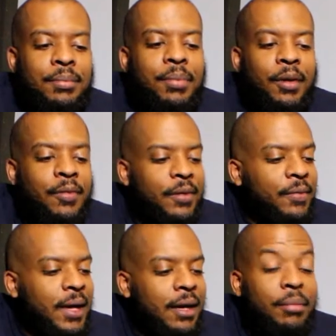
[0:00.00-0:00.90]
Perfect
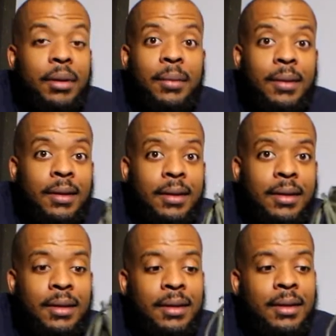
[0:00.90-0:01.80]
five, baby.
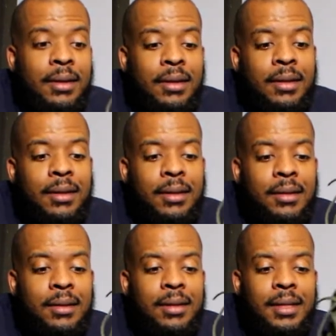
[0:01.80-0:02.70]

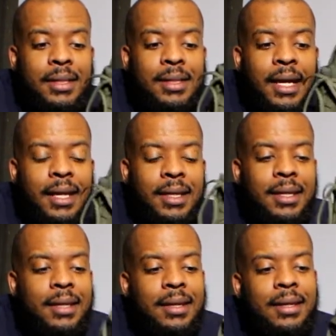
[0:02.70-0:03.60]
Solid.
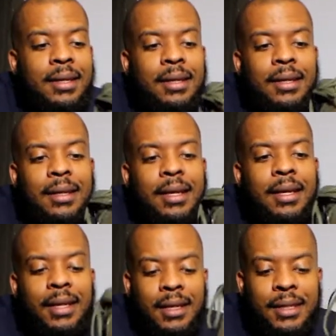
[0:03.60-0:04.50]

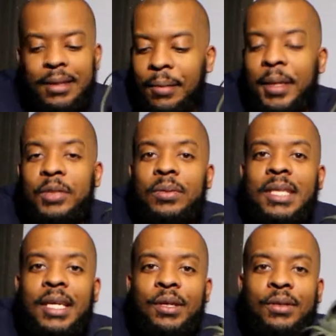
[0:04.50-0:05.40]
These are the best ones
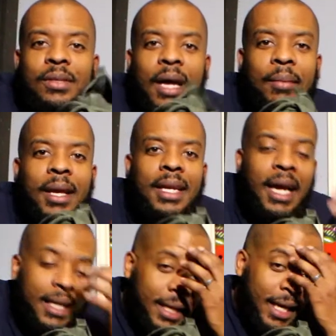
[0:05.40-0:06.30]
I use. I'm not
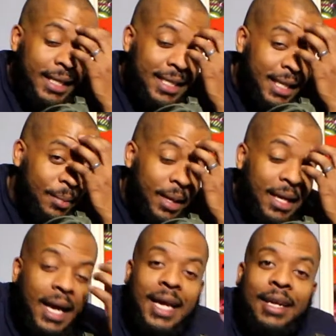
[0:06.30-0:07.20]
knocking, like I said, I'm not
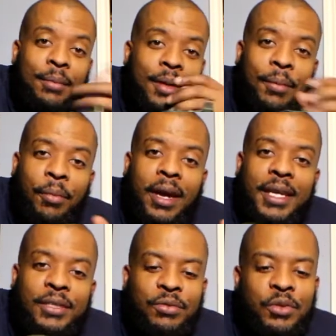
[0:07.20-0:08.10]
knocking the other
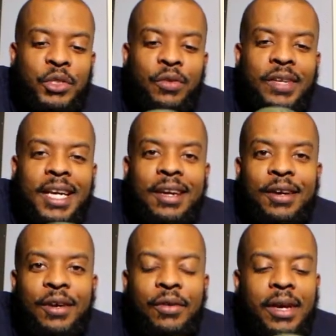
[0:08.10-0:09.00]
brands,
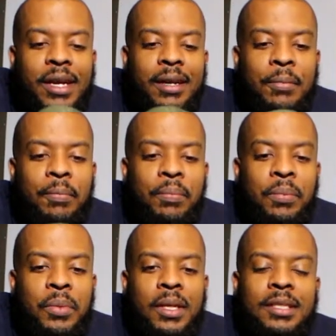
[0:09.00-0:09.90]
Rejuvenator and
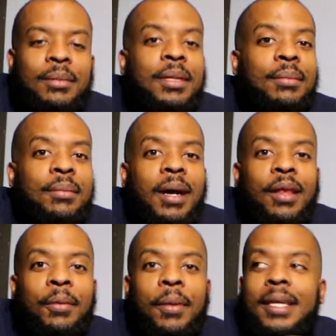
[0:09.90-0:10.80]
some of them
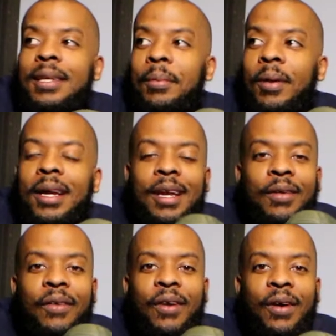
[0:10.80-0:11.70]
other brands I probably
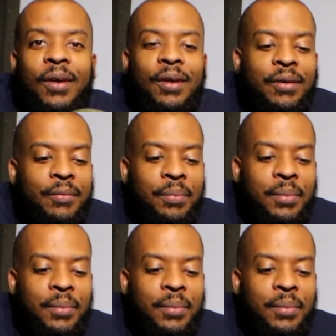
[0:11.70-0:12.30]
never even heard of.